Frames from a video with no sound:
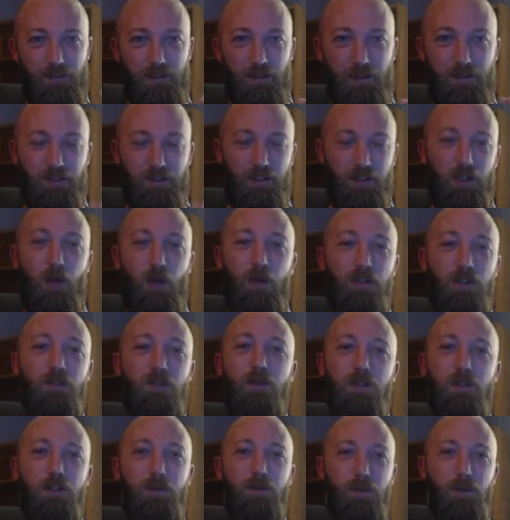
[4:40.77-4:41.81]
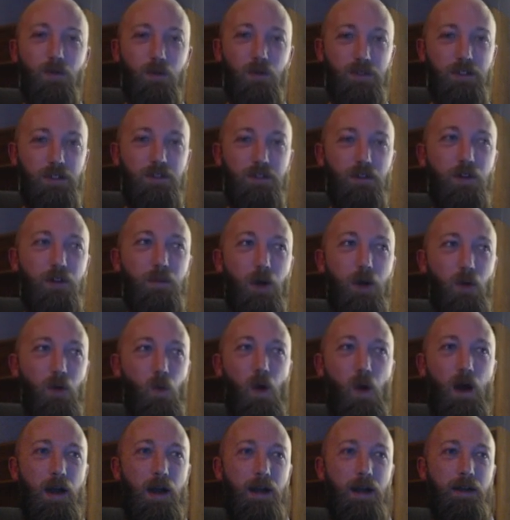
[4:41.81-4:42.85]
to go into a little bit more detail about
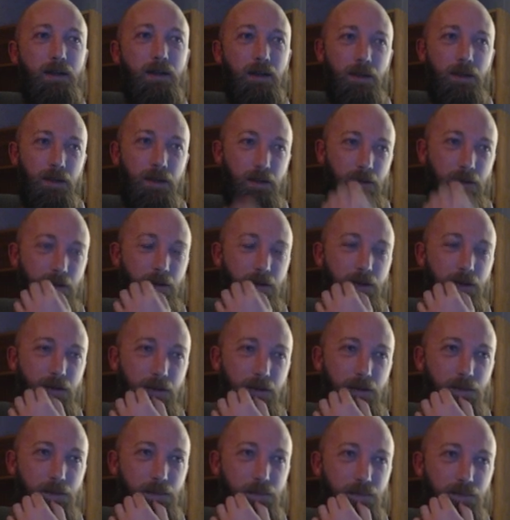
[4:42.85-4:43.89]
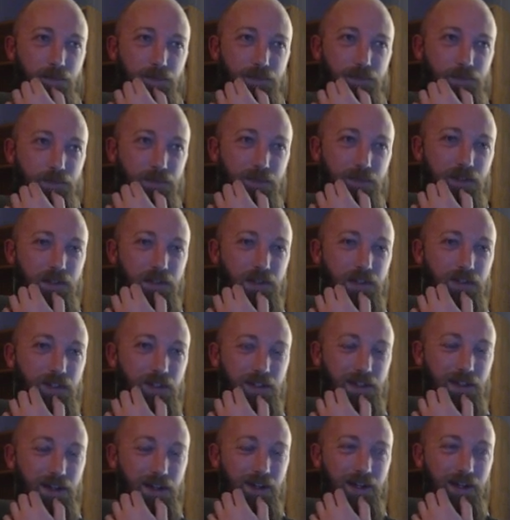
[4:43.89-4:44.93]
why, because
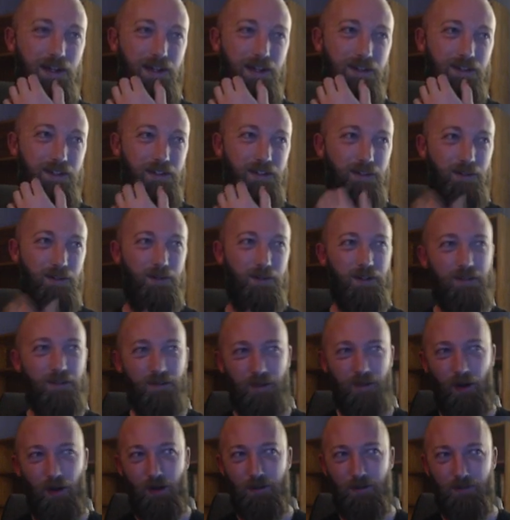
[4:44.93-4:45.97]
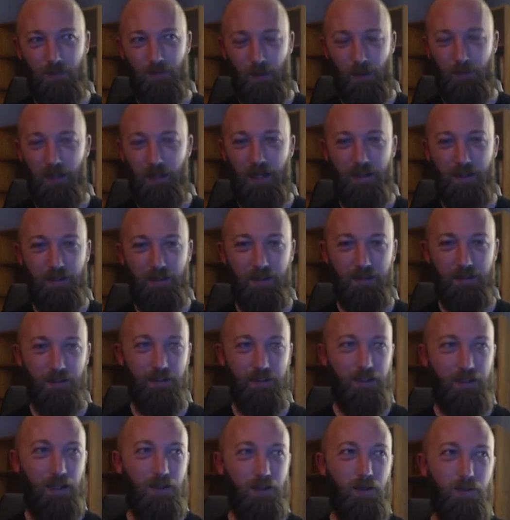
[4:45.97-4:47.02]
um, uh, you know, in, on a planet like
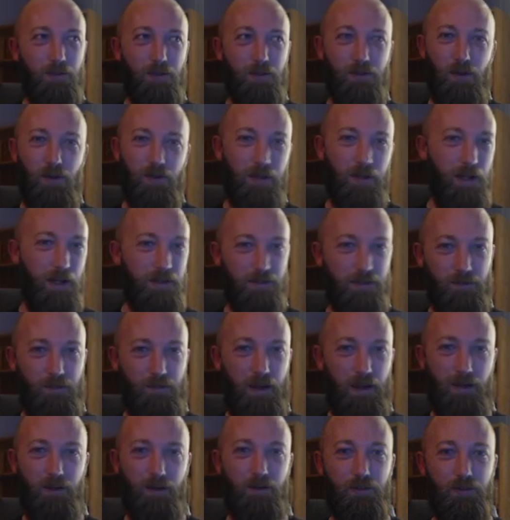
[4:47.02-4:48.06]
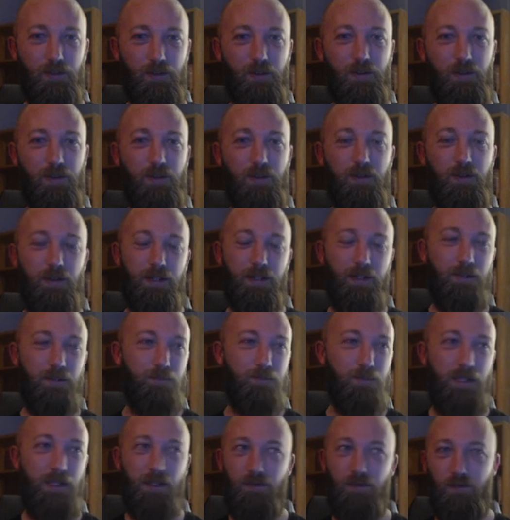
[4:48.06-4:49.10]
Nigella, there's all kinds of fighters. The, you know, like
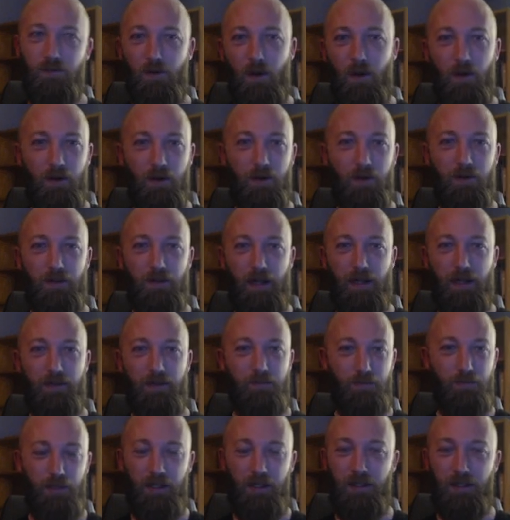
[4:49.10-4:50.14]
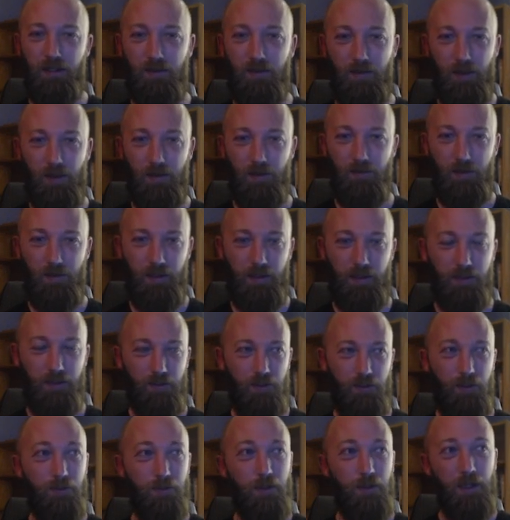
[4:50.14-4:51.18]
me and Far had plenty of them. Like
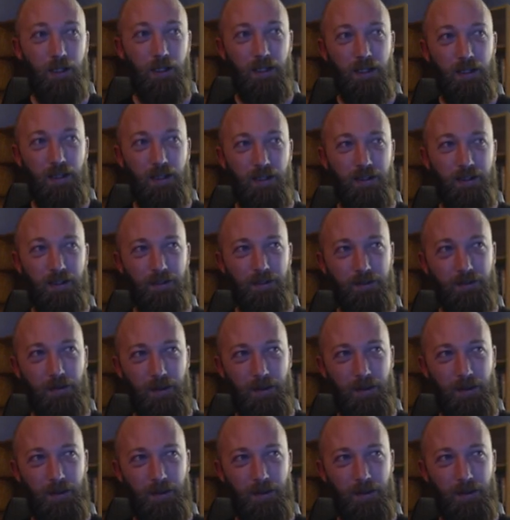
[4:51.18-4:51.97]
so, like